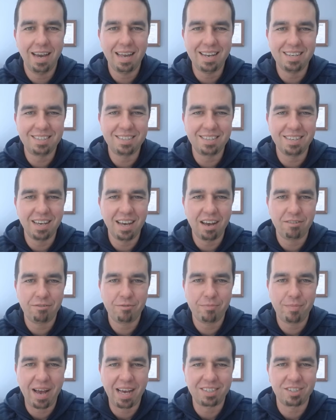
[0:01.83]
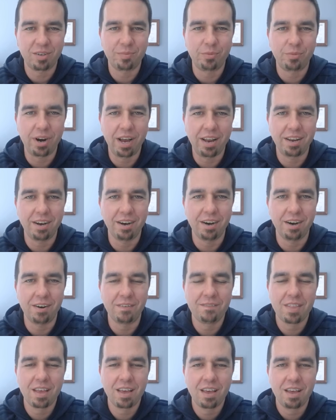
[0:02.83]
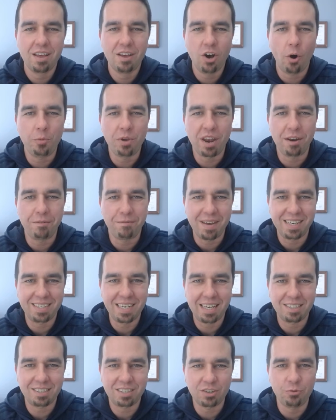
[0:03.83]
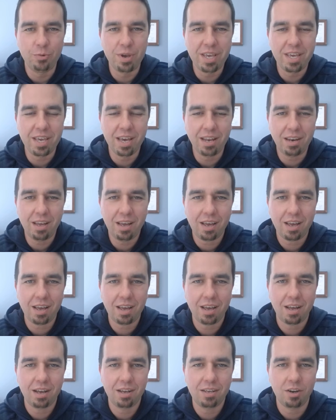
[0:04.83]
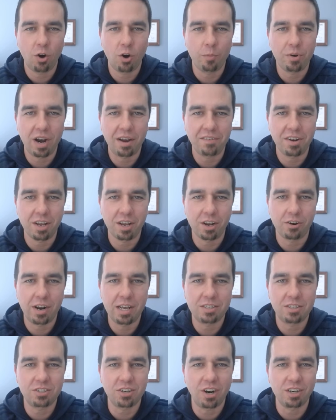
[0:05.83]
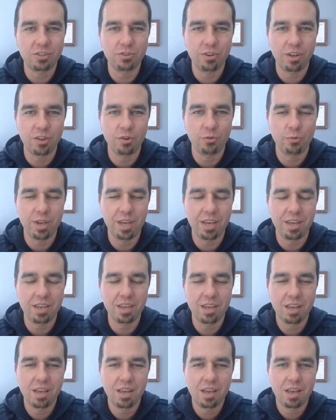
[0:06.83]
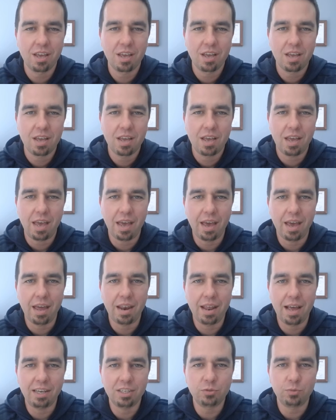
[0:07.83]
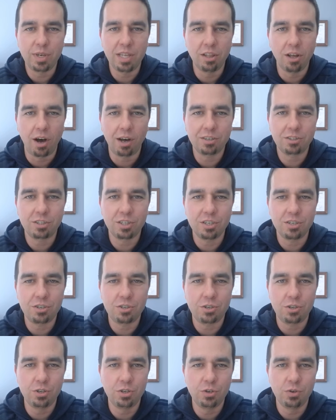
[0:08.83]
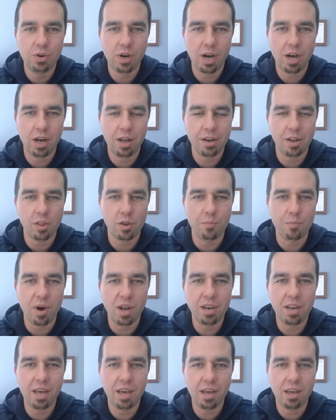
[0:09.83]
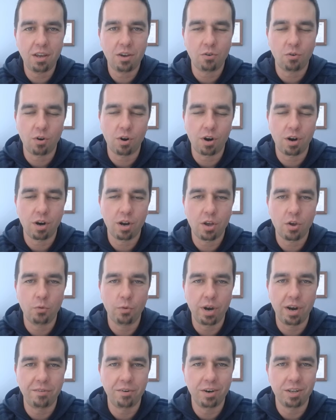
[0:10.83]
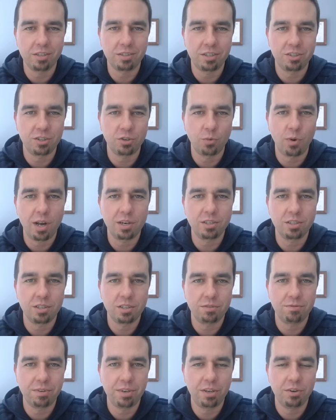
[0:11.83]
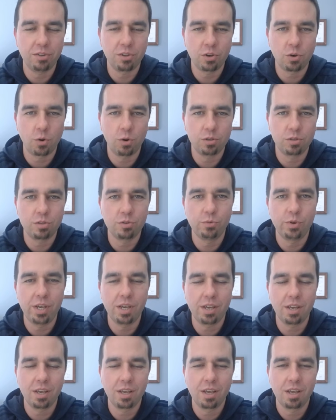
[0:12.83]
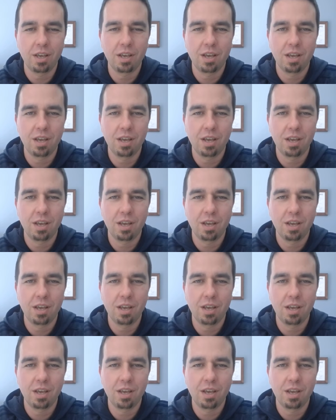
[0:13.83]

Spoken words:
Hey DCF, Pastor Brad here. Hope you had a fantastic weekend. Hope you're having a great start to another week. And as we launch into another Monday, or whenever it is that you're watching this video in the course of the week,